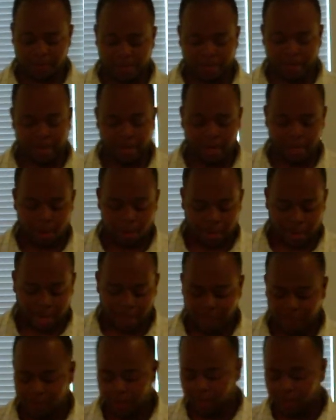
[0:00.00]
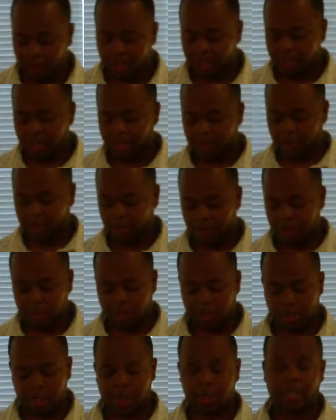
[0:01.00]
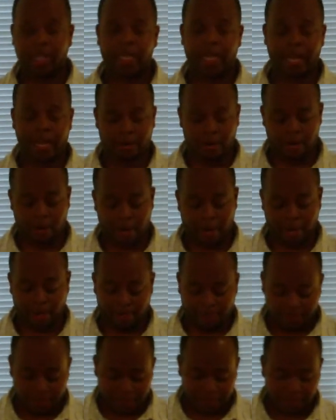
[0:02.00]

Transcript: pet hair, what have you, to loosen all that kind of grime.